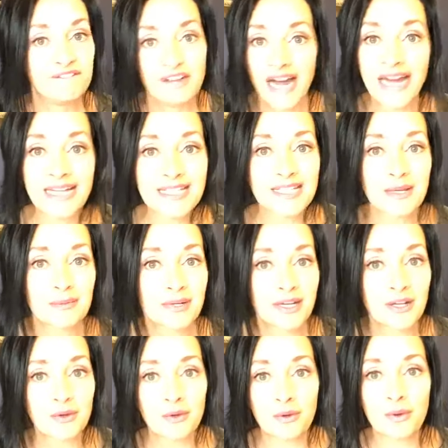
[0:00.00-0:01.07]
find
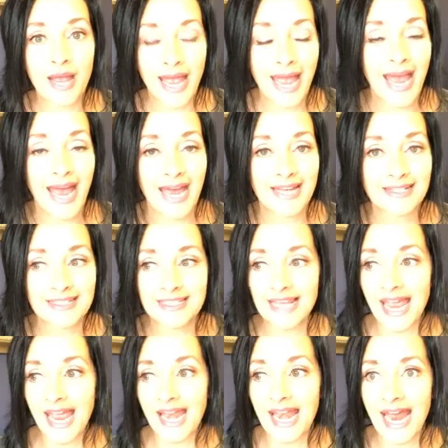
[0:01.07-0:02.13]
somebody who has
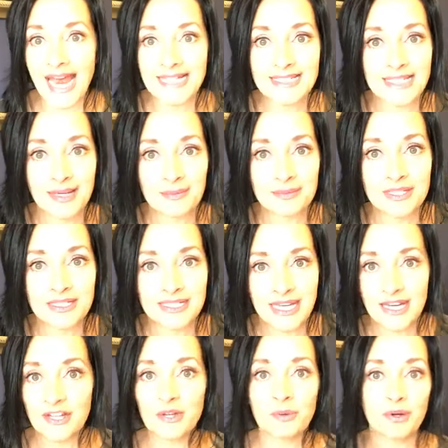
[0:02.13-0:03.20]
and ask them to
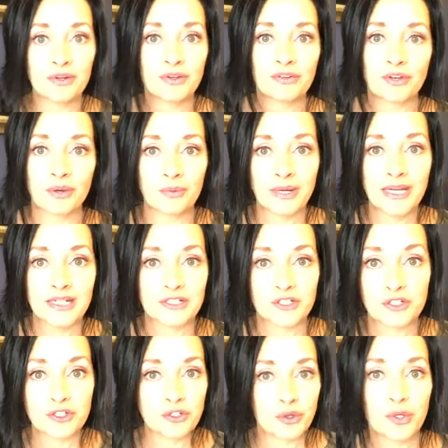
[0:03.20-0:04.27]
take you under their wing to
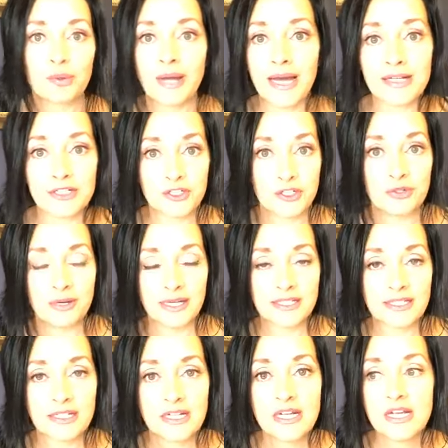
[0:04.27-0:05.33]
show you how to do
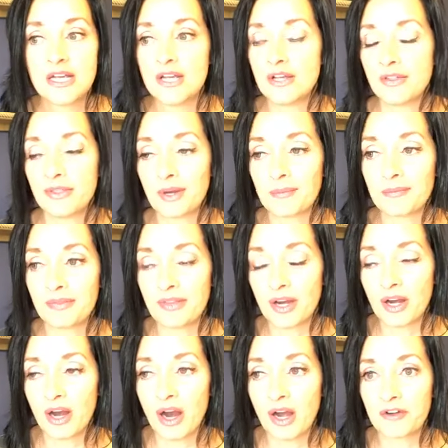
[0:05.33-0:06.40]
it. There,
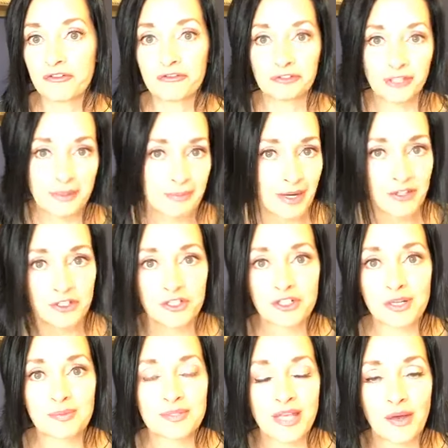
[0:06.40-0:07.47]
there are free
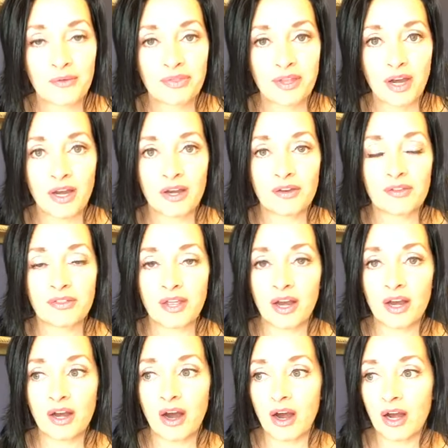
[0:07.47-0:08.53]
mentorships out there.
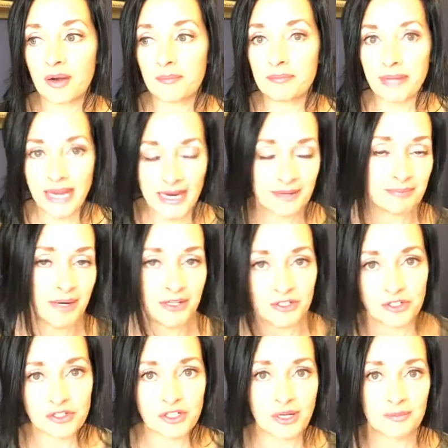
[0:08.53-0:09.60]
There are paid
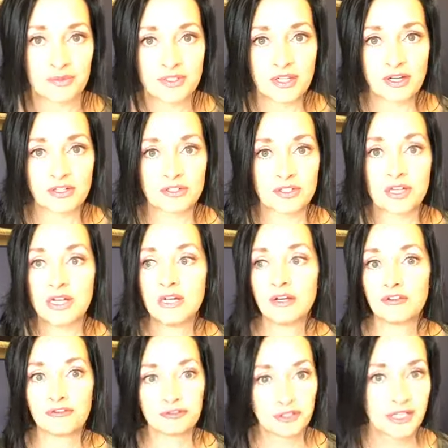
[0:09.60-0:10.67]
mentorships. There's
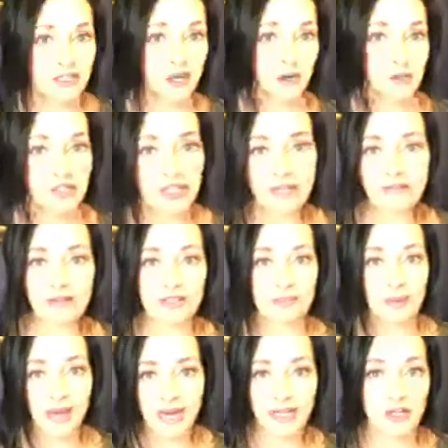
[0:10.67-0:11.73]
free coaching. There's
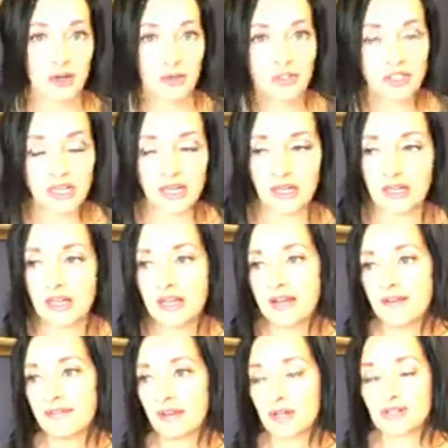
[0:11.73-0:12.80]
paid coaching.
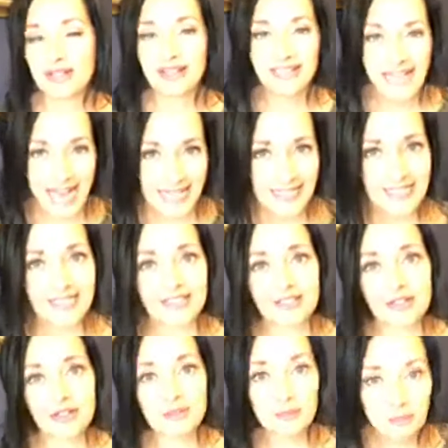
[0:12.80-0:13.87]
There's classes.
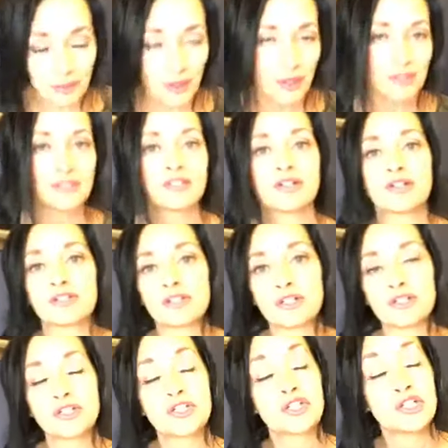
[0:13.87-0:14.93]
There's books. There's
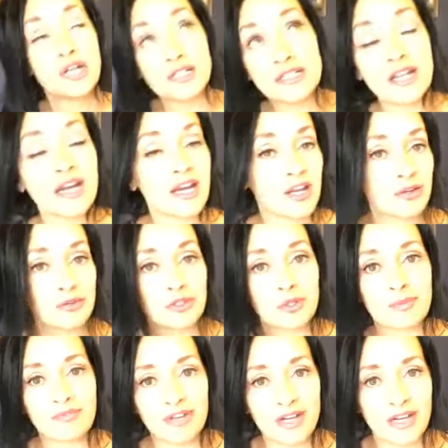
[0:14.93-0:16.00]
a shit ton of
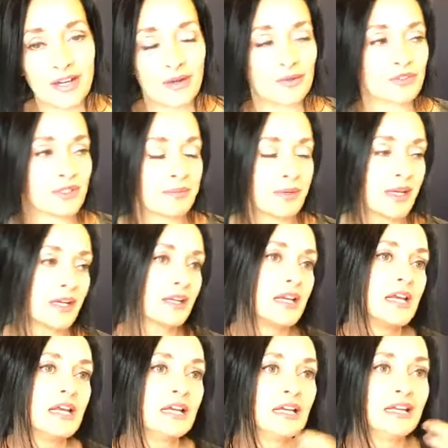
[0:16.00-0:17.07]
YouTube videos. I mean,
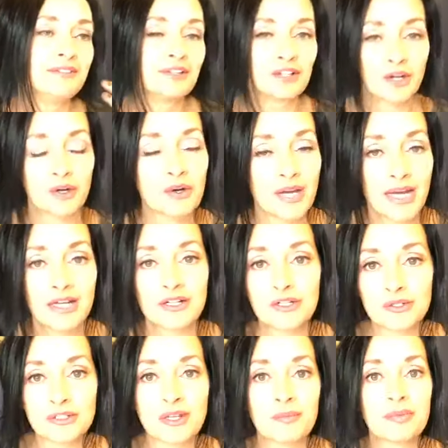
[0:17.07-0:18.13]
if you don't know how to
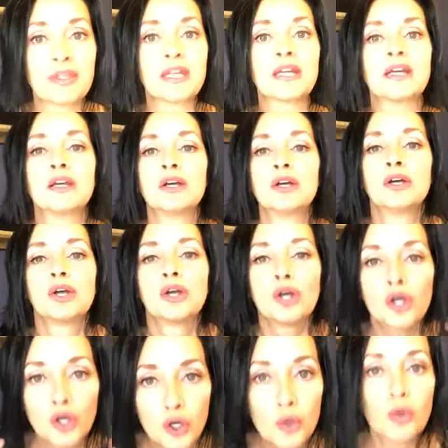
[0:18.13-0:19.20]
do something,
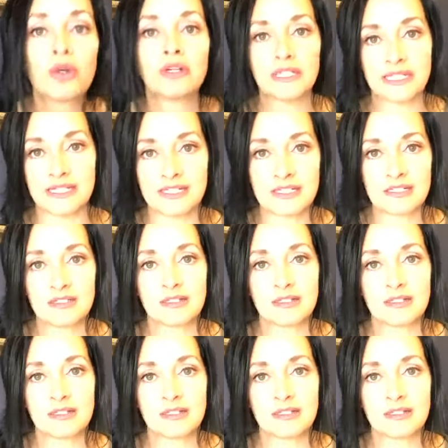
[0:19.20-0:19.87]
Google it.